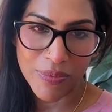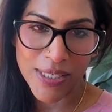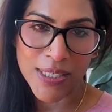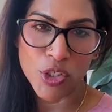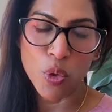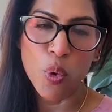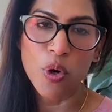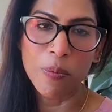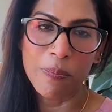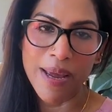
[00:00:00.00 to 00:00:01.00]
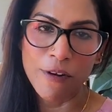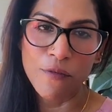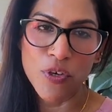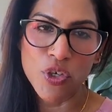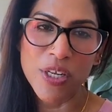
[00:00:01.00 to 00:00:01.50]
this talk
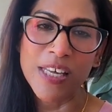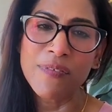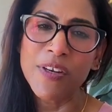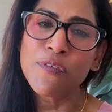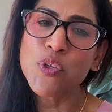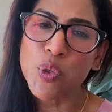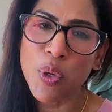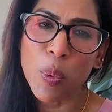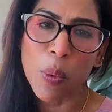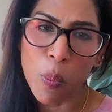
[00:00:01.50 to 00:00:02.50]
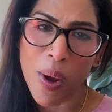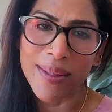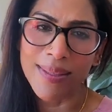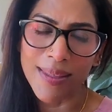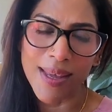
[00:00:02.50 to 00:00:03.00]
beneficial. Even if you took away
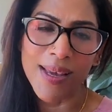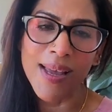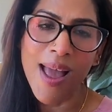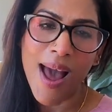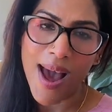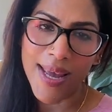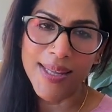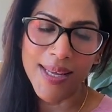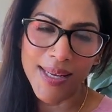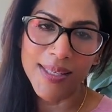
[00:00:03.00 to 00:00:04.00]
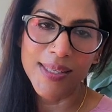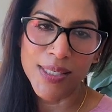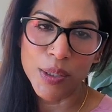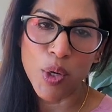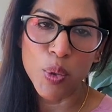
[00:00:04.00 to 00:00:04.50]
one thing, I think
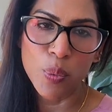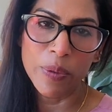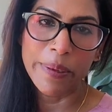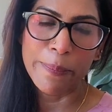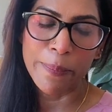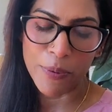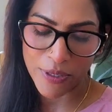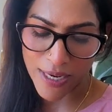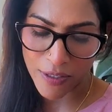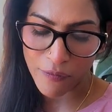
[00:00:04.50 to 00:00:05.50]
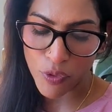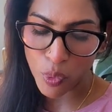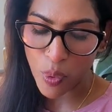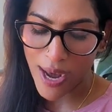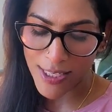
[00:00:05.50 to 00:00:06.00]
this talk would be productive.
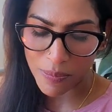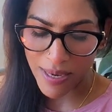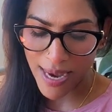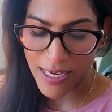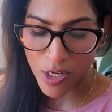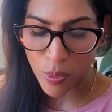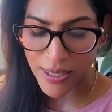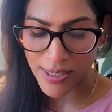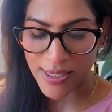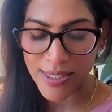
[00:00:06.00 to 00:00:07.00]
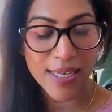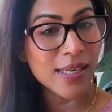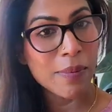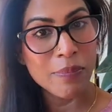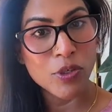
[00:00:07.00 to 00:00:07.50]
Do ask me any questions
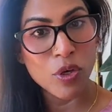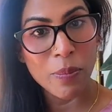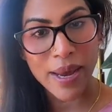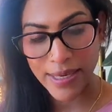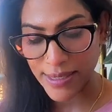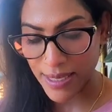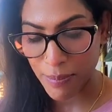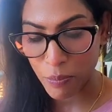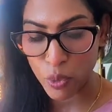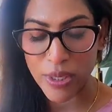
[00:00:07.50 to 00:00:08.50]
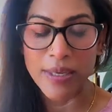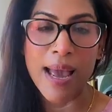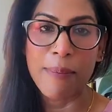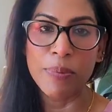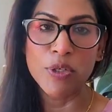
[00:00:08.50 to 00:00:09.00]
that come up to your mind, and I'm more than
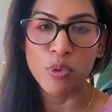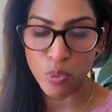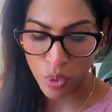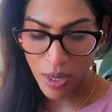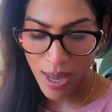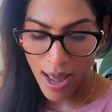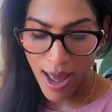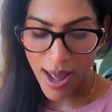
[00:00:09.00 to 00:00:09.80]
happy to